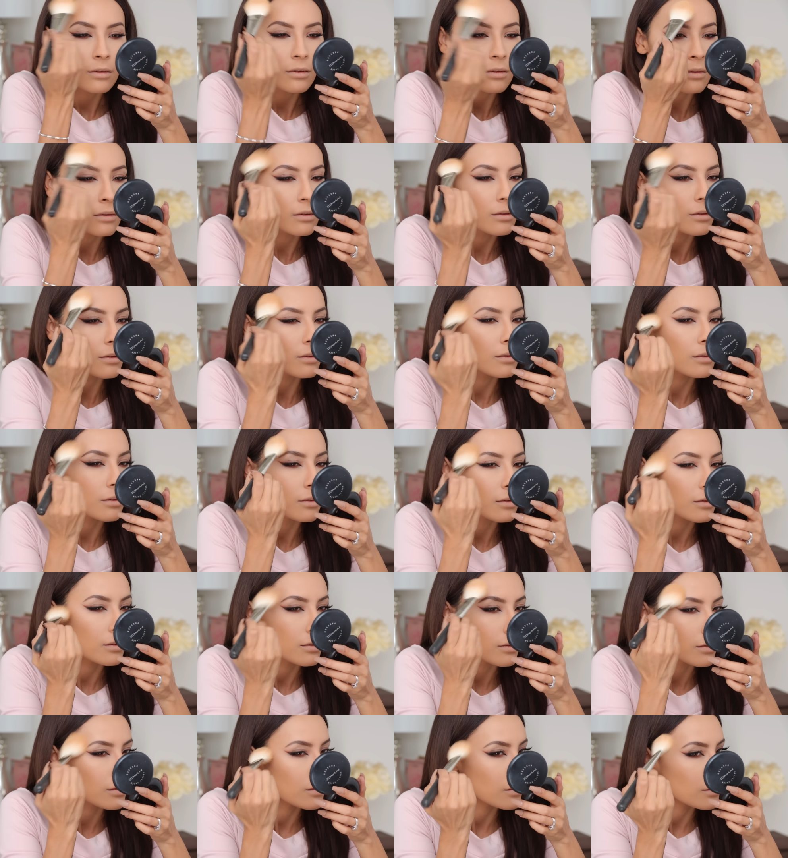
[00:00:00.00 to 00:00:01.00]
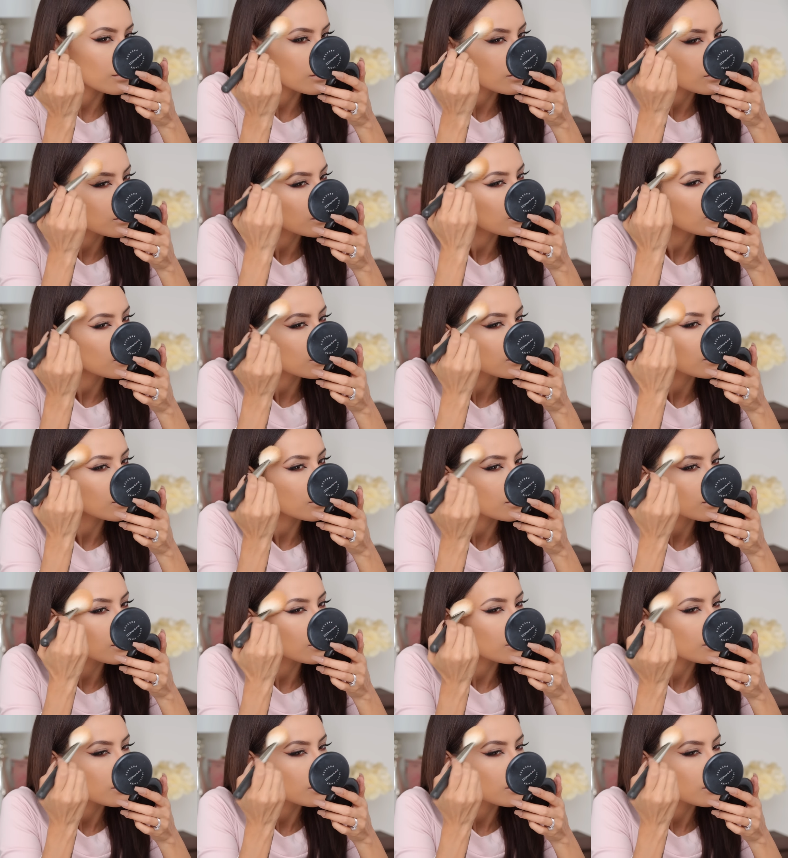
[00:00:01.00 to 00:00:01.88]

(silence)